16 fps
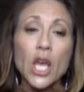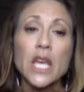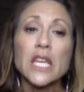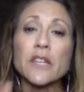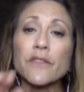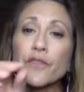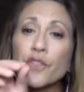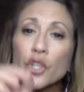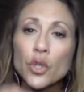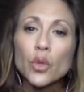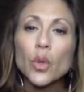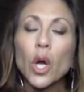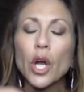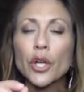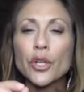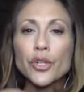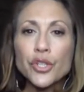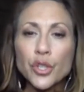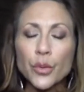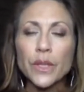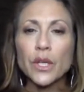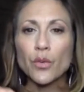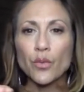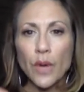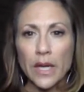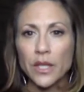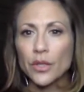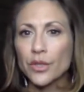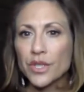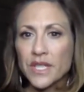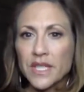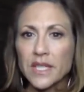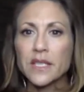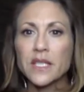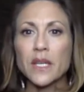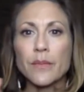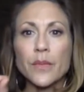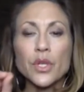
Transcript: If you are doing a regular system,